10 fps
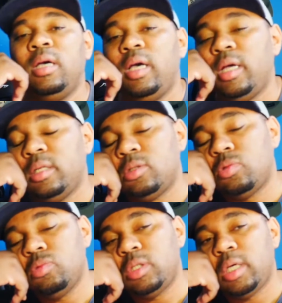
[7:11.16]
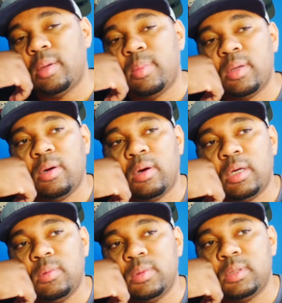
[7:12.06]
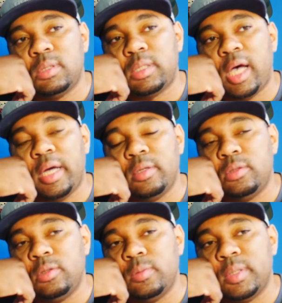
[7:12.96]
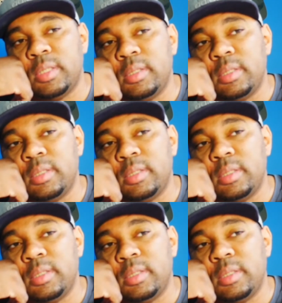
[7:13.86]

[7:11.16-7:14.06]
And as soon as she got in my car, it was just attitude, man.